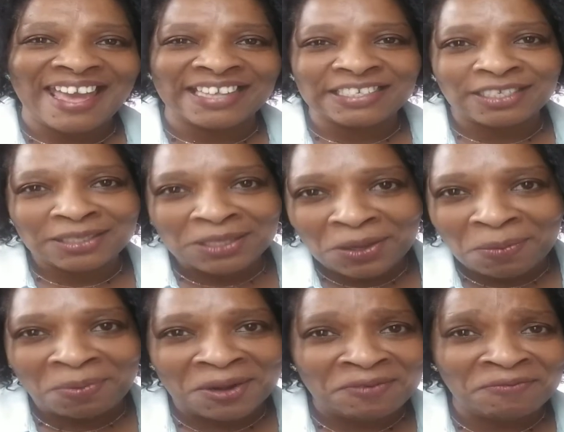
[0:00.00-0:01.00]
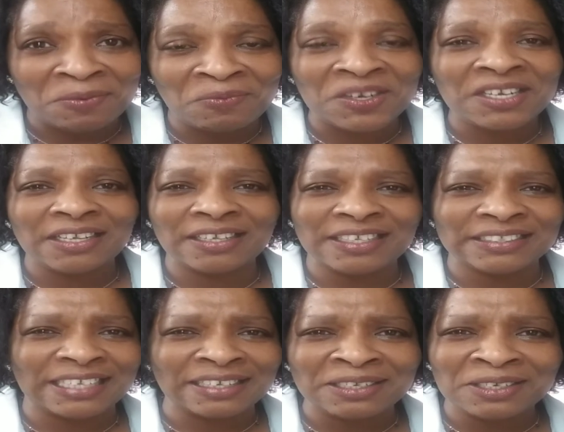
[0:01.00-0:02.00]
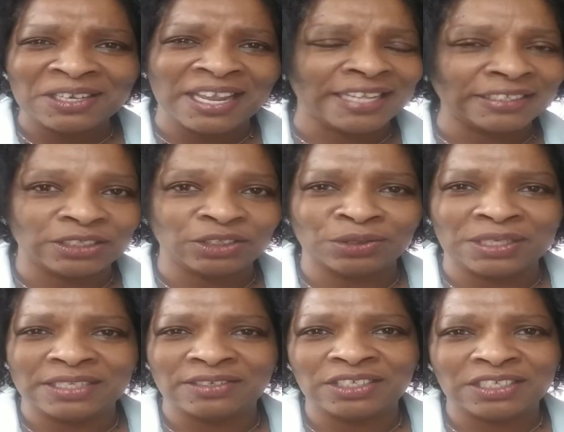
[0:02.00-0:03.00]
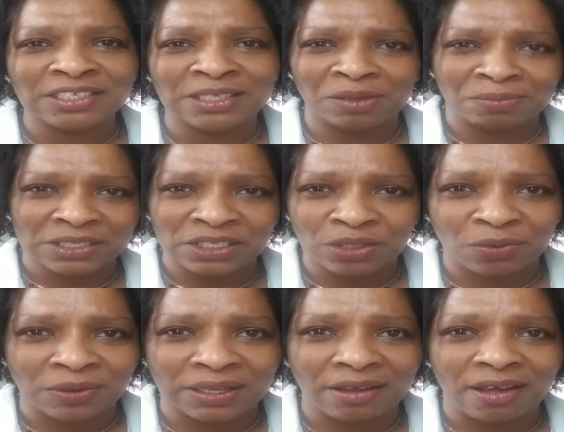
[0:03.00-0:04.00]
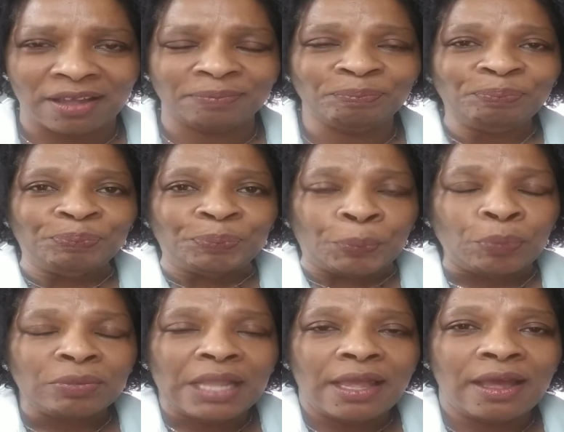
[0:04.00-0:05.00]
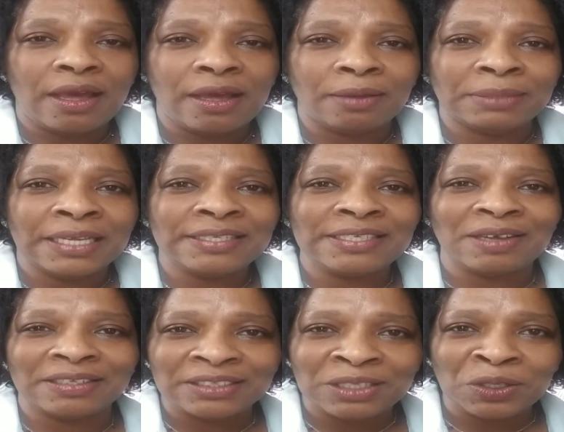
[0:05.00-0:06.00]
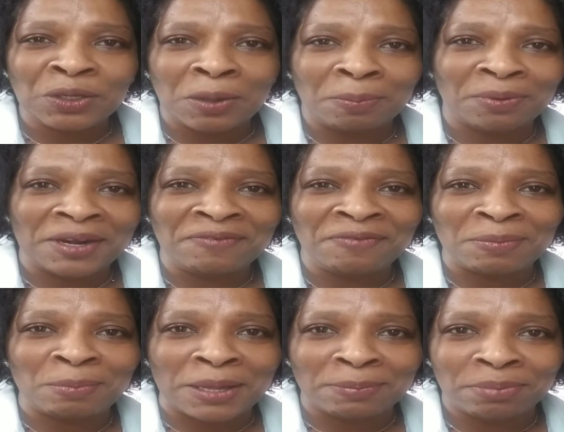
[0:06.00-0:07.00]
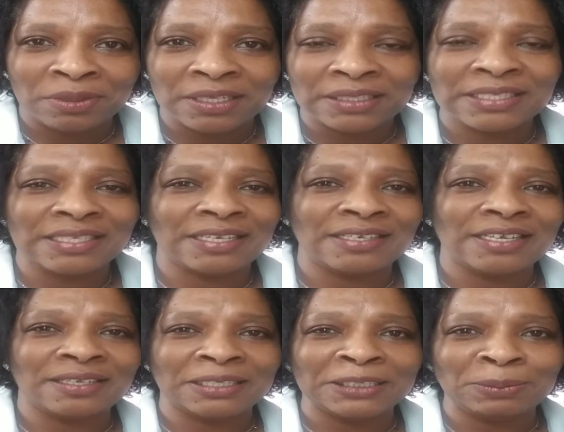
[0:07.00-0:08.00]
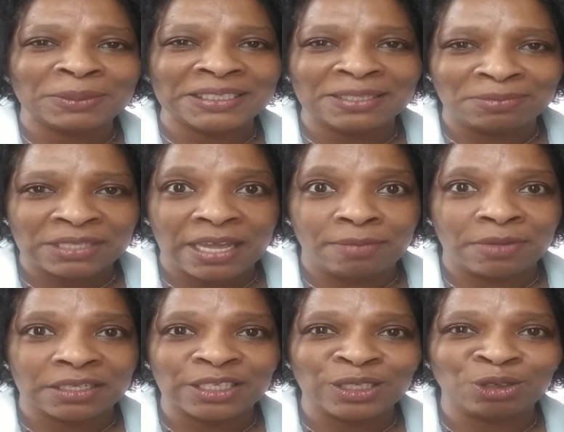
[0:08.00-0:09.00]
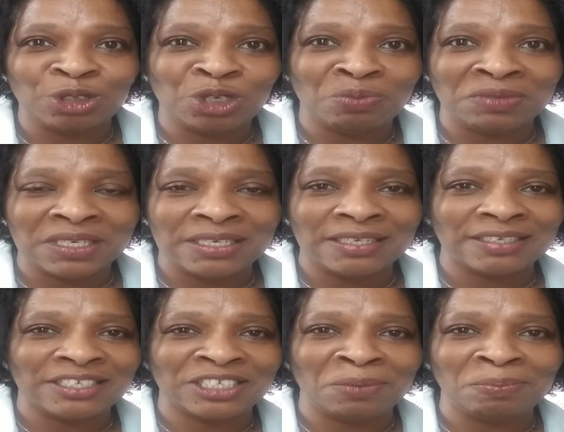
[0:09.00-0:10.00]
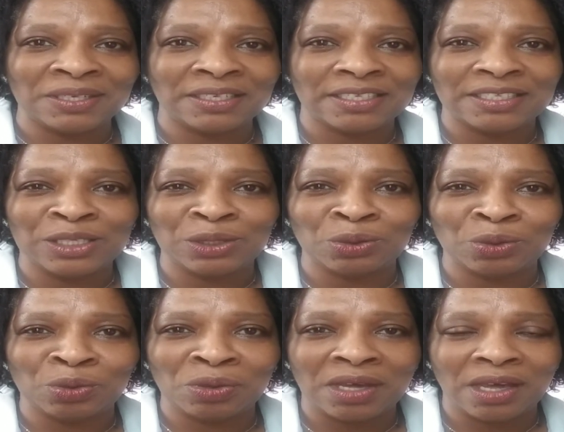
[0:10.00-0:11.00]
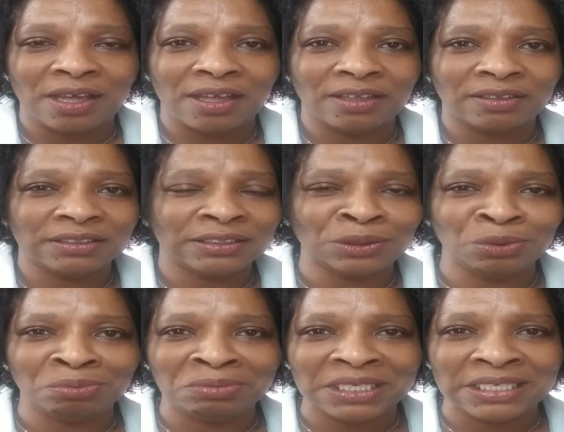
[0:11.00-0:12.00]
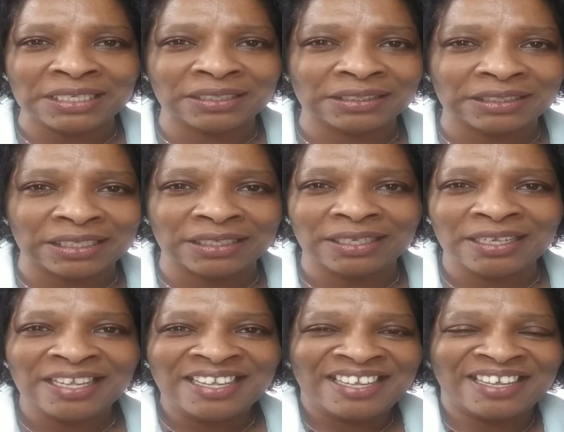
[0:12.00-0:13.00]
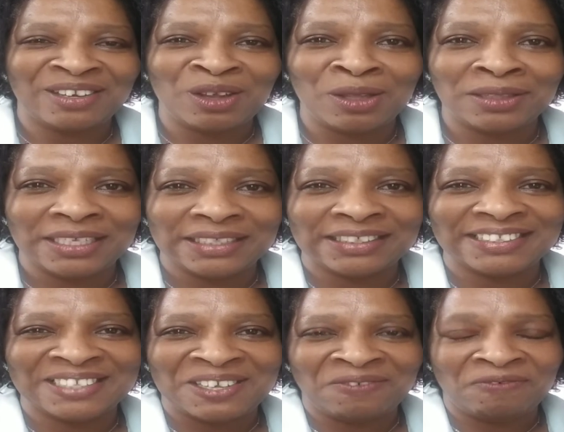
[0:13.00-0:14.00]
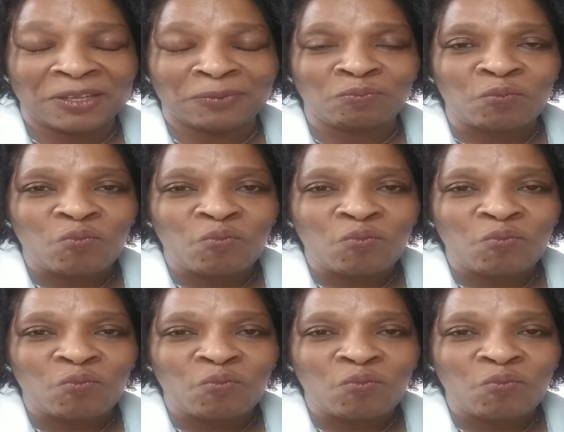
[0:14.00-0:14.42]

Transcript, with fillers: I just took a break from reading because I couldn't concentrate. There's just so much going on. Um, so I took a break from my books and uh, spent some time on social media, jumping into uh, Zoom meetings and and all that stuff. And